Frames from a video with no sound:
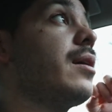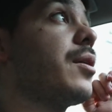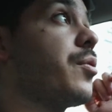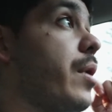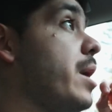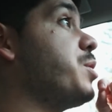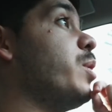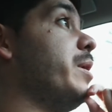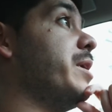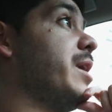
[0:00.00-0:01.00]

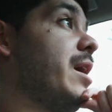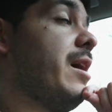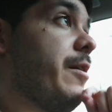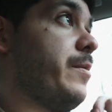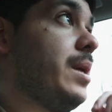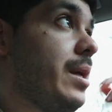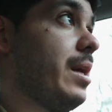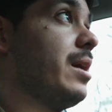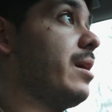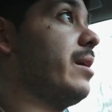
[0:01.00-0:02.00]
gradually have been
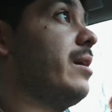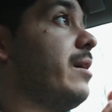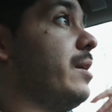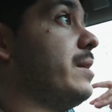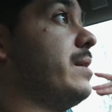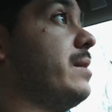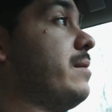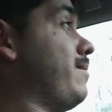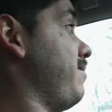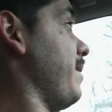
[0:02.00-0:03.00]
getting,
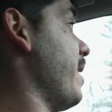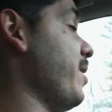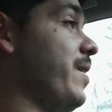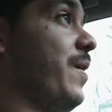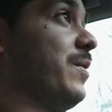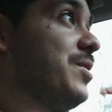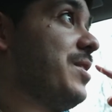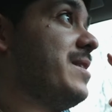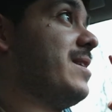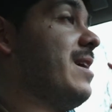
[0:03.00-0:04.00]
I don't know,
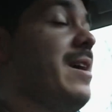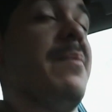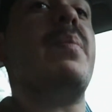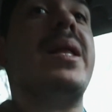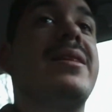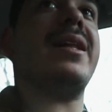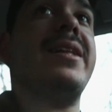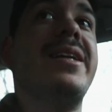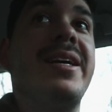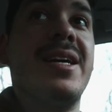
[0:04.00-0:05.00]
just
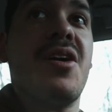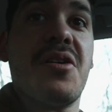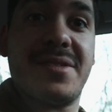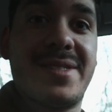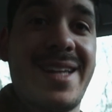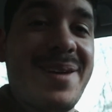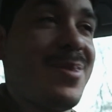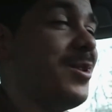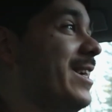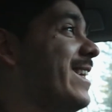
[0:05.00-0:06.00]
mentally
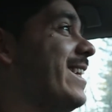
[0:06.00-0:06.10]
unstable.